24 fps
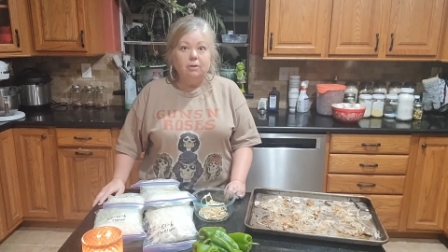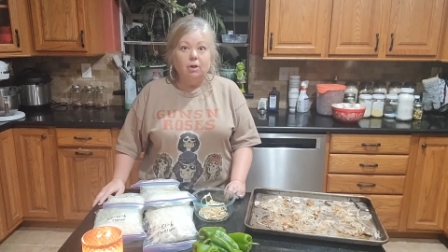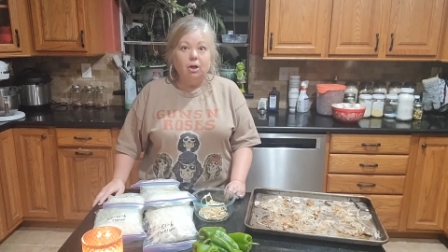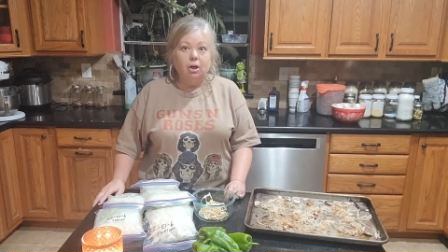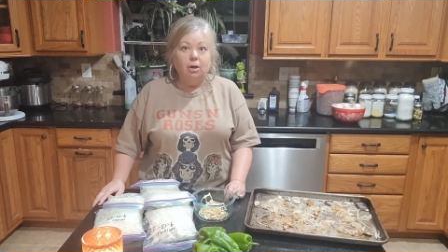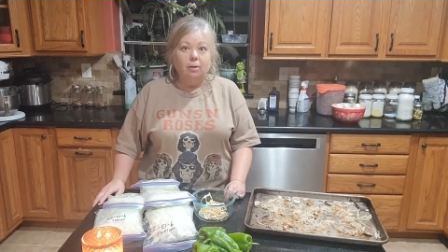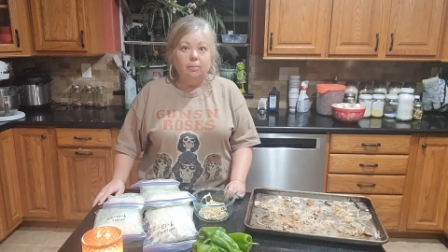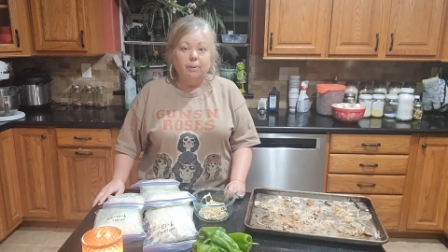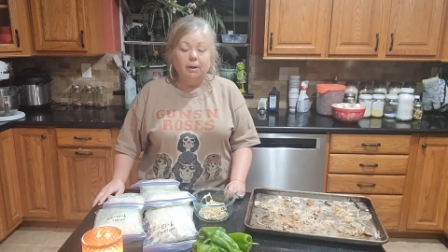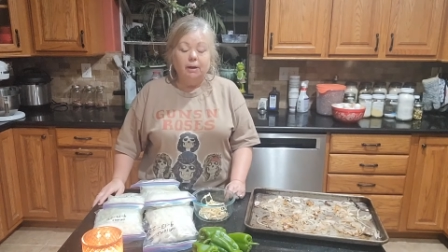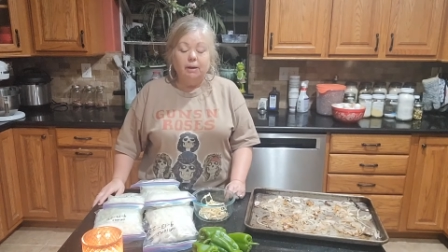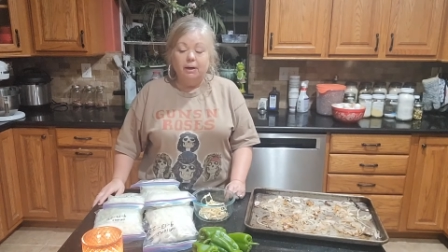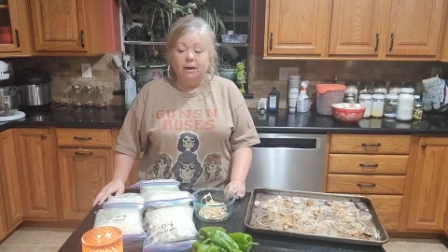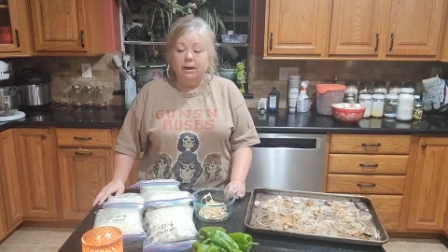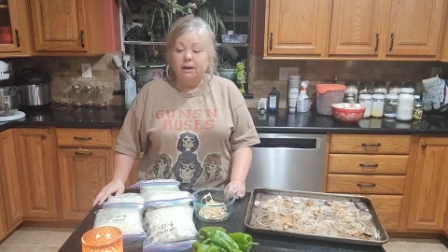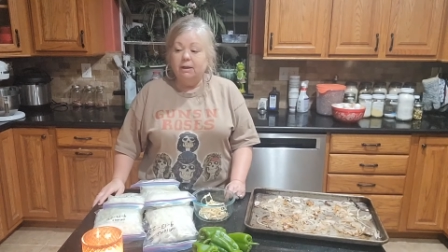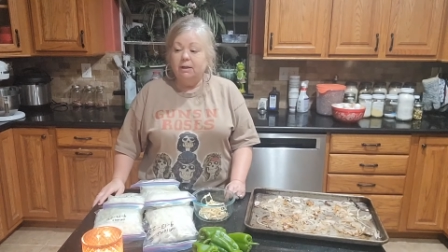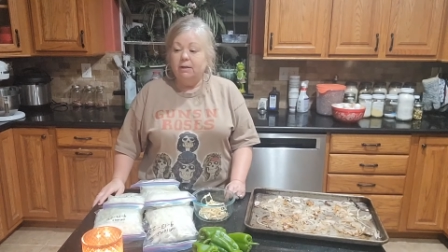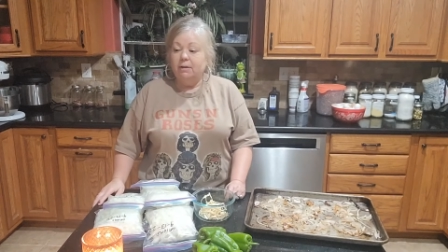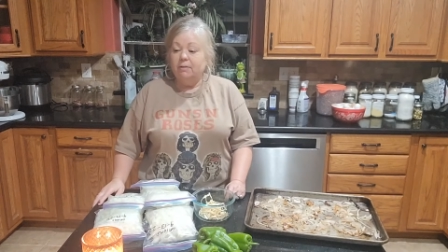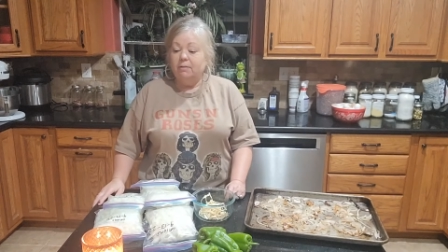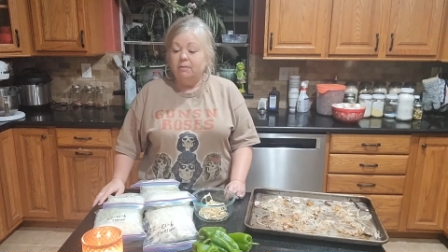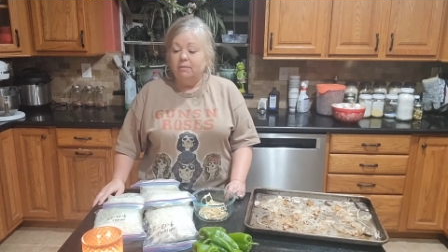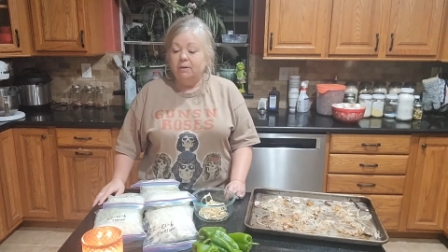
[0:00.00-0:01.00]
talk about
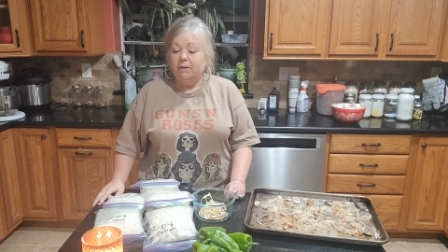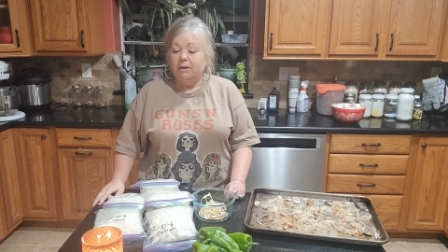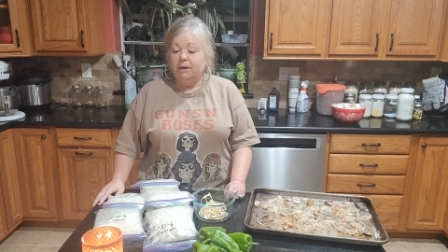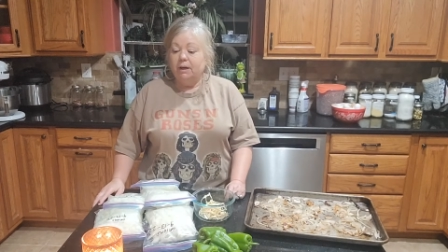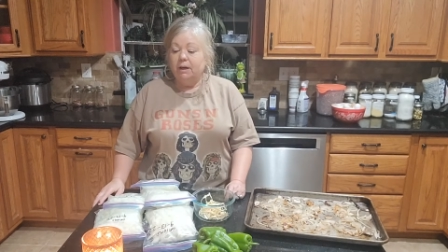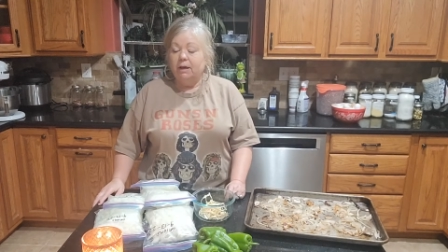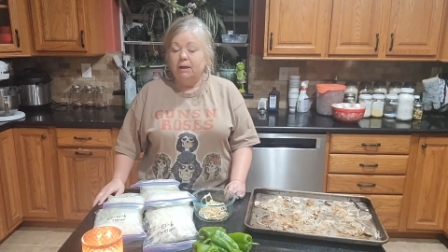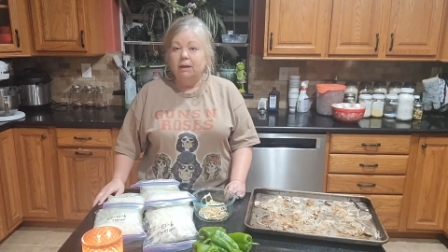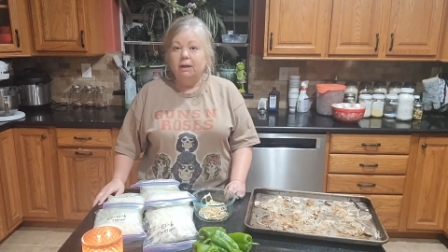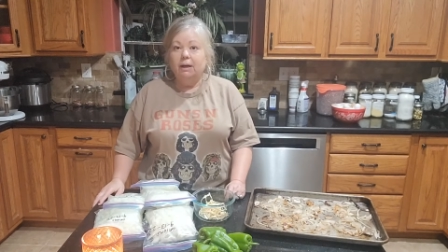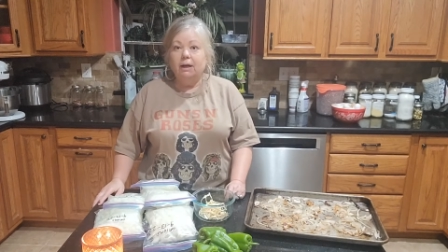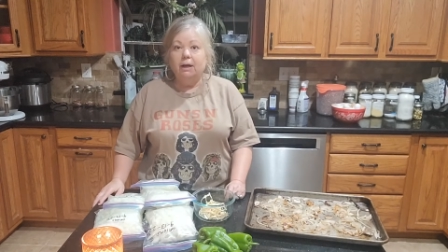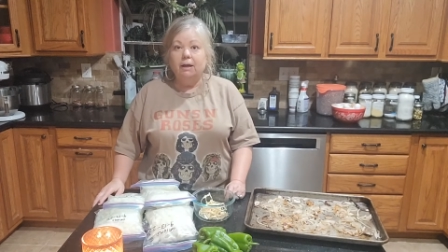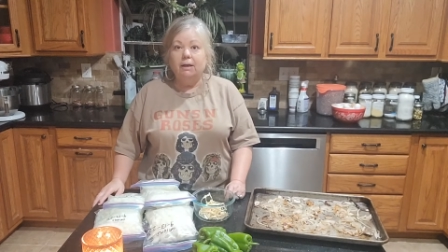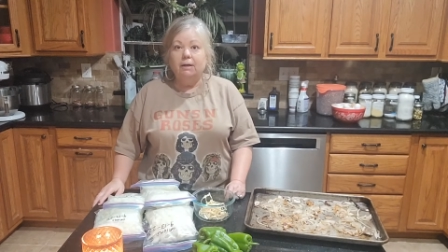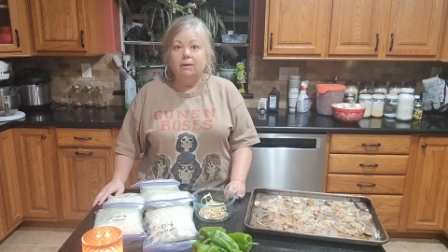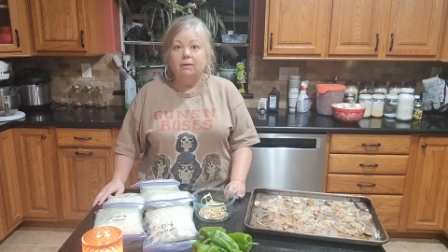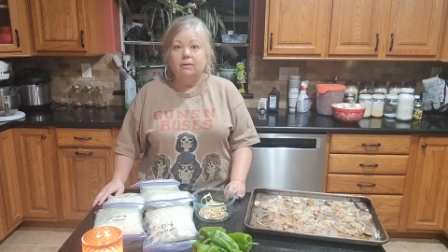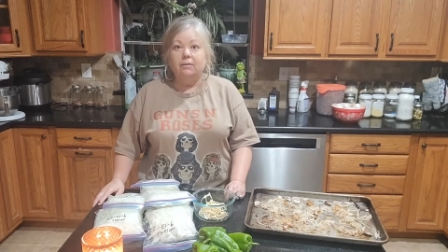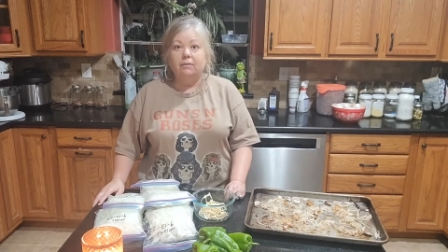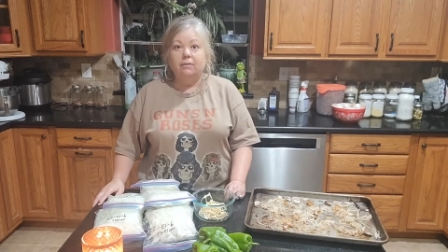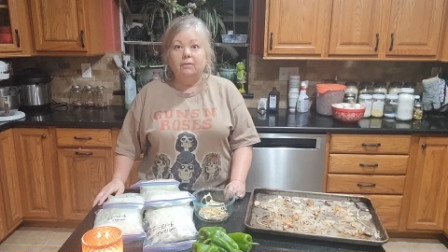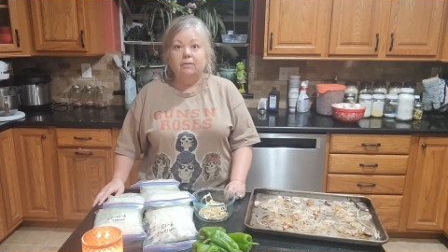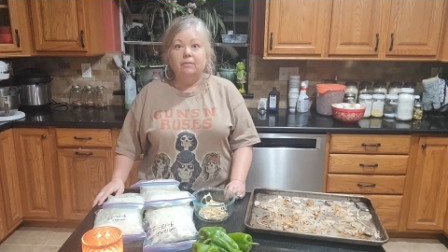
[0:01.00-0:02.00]
onions and cutting
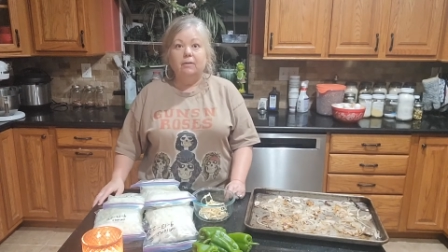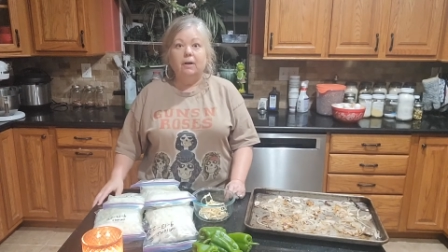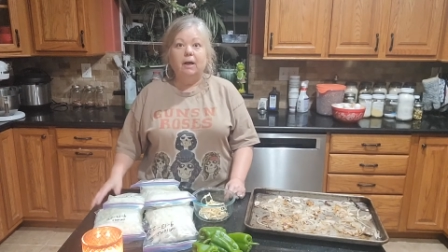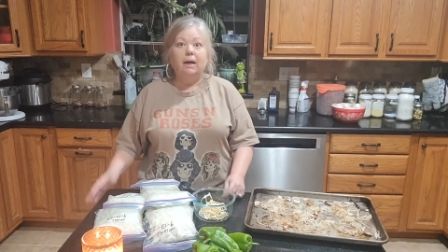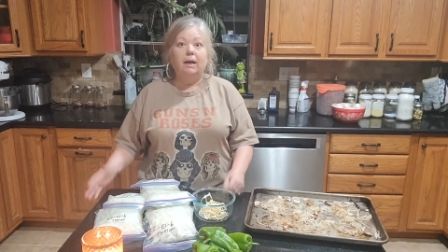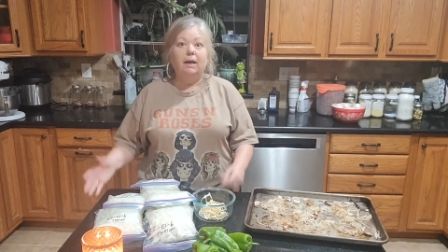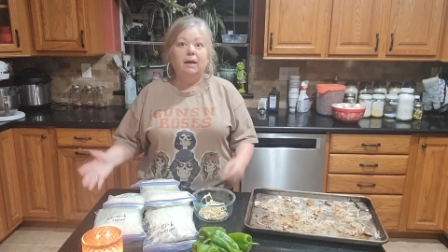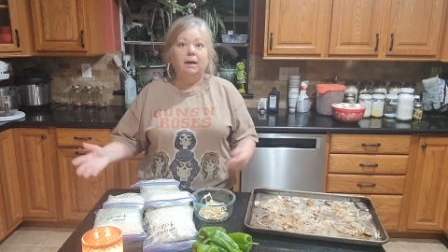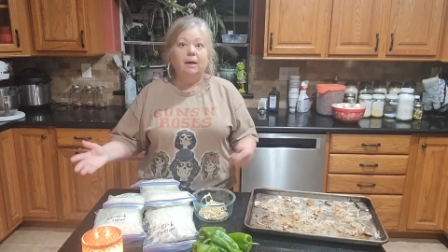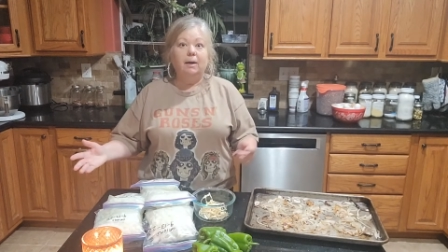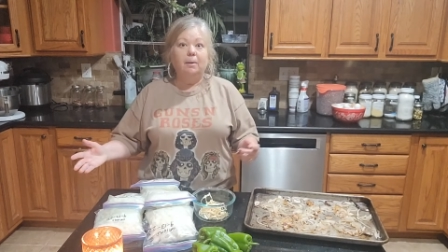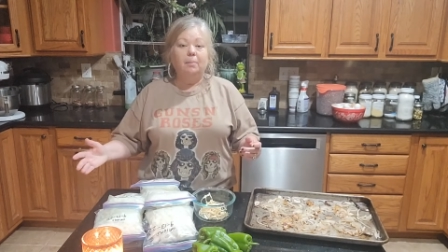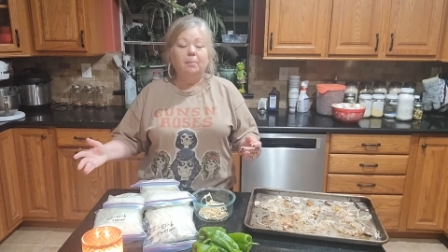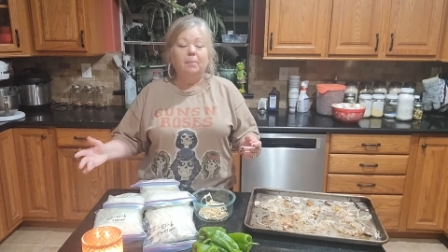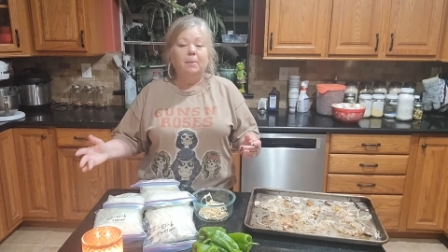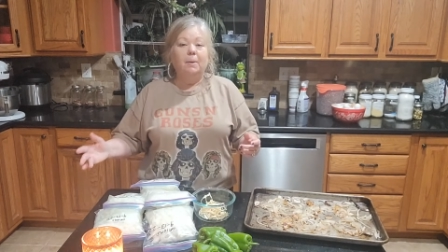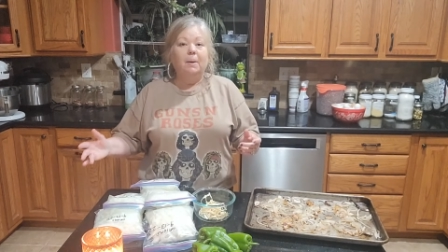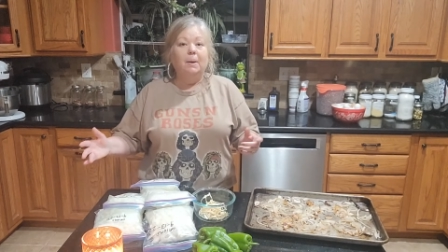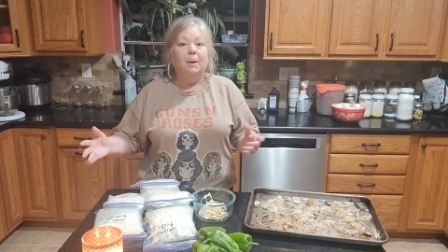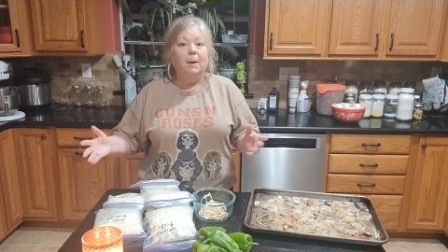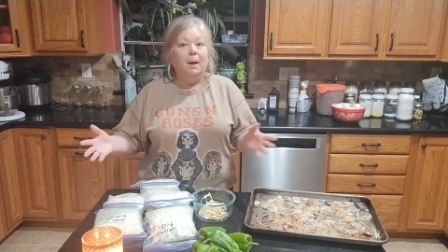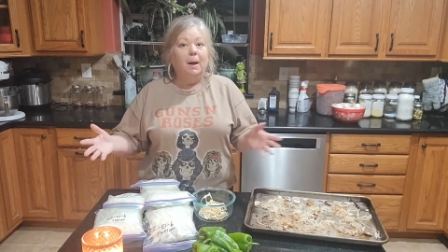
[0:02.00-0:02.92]
onions as I am.